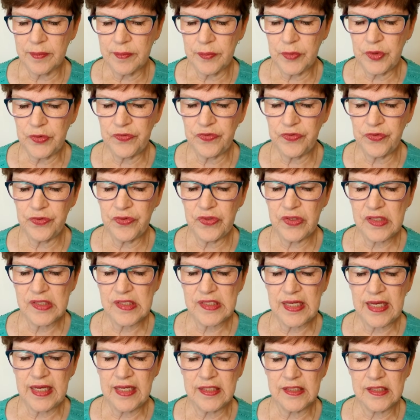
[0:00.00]
moved through the
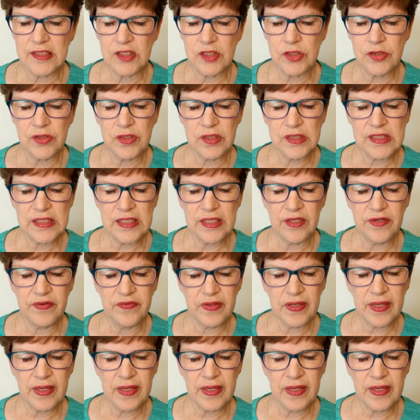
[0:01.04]
saints to the center of the